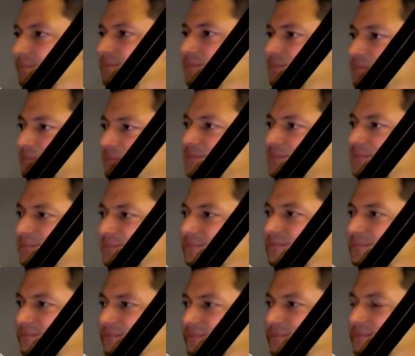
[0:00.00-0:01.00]

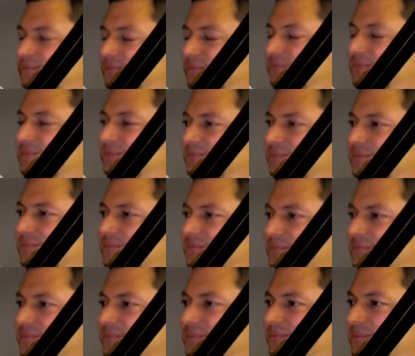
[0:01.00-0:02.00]

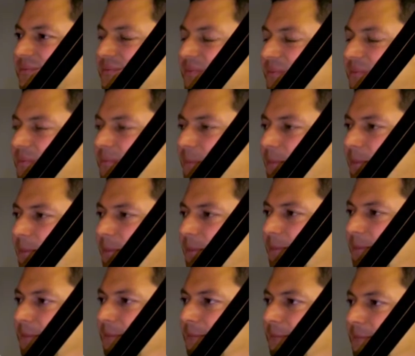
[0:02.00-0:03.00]

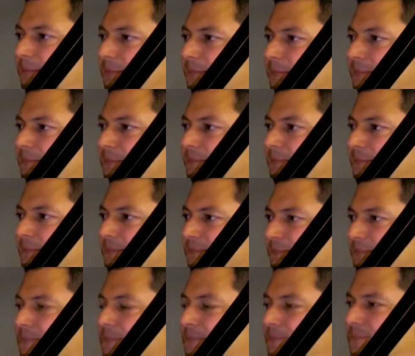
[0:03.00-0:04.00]

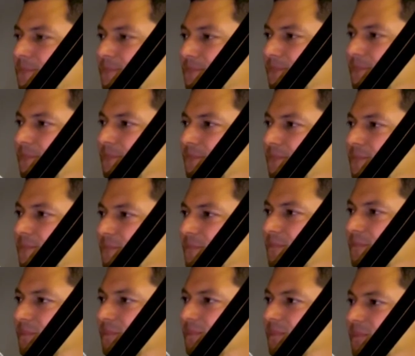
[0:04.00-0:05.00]

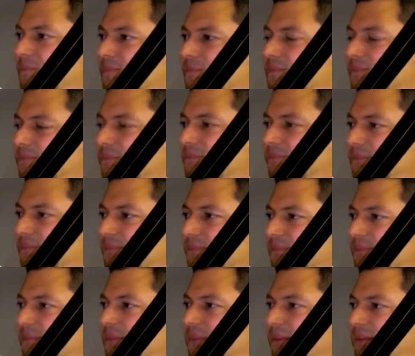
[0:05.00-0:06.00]

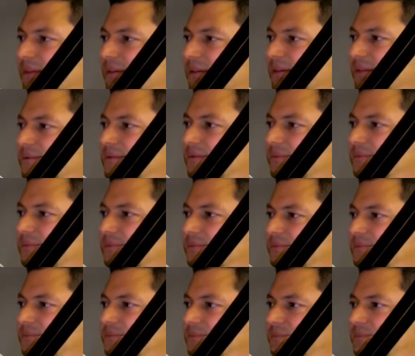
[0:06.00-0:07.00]

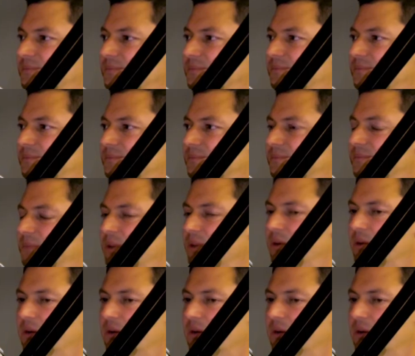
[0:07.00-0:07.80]
No words are spoken by the person on screen.